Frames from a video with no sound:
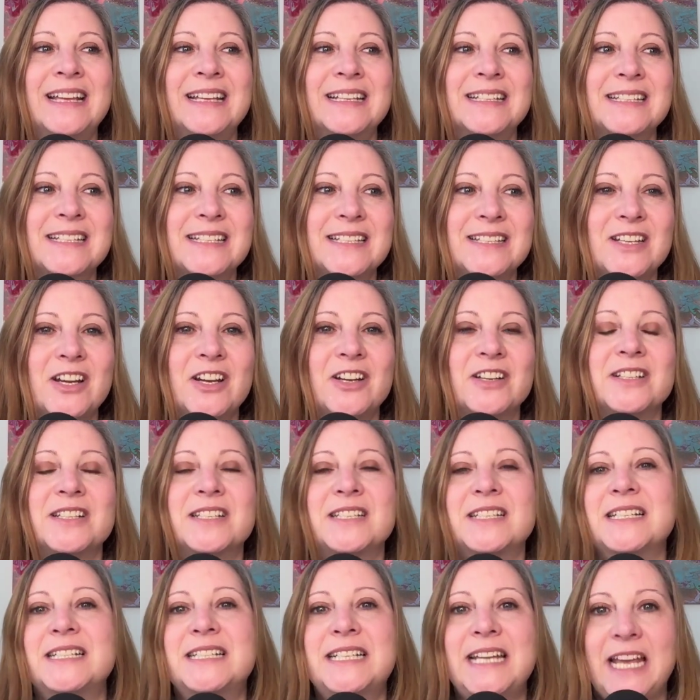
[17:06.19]
starts
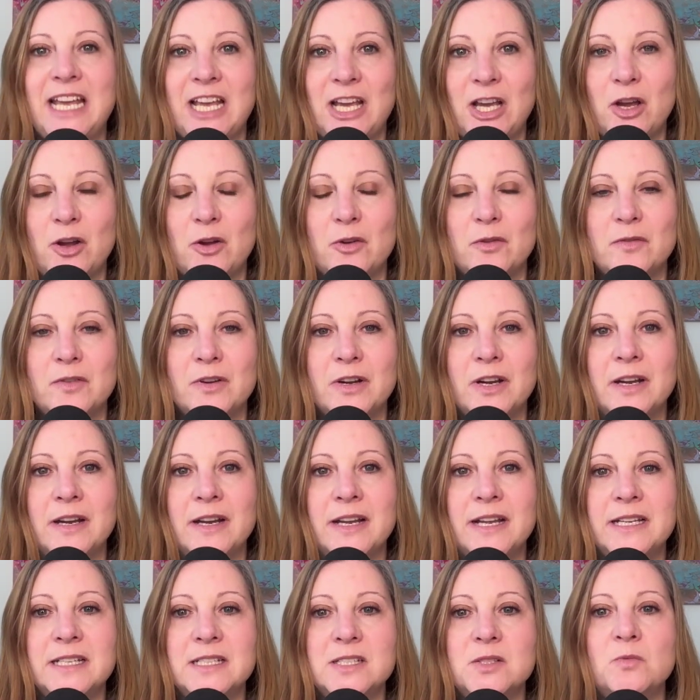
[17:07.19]
to take over,
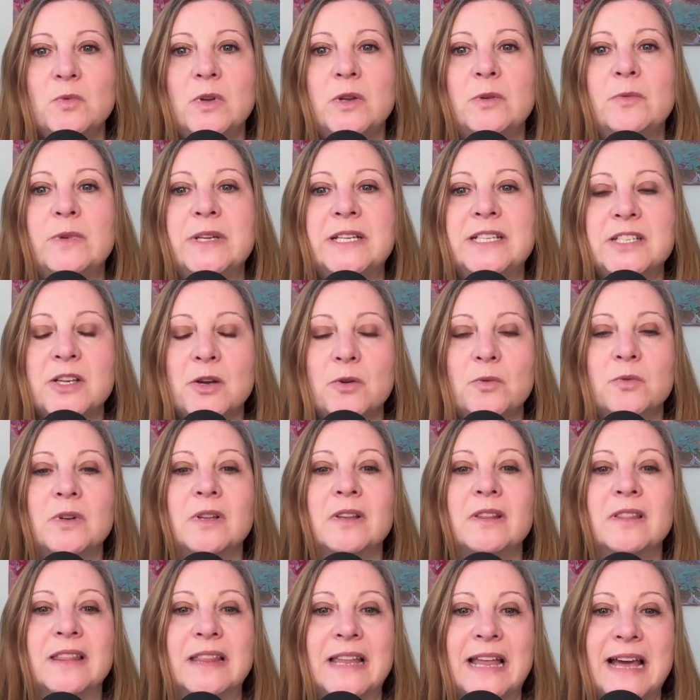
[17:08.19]
is when we don't
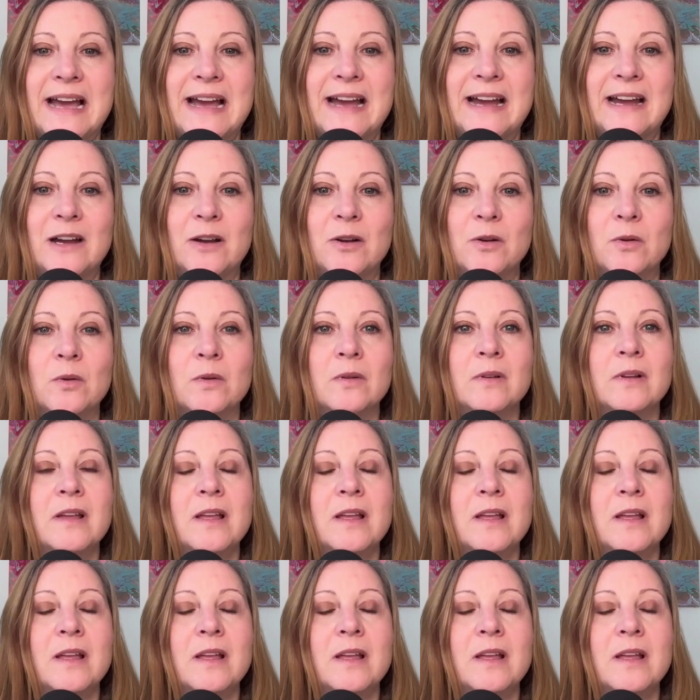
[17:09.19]
allow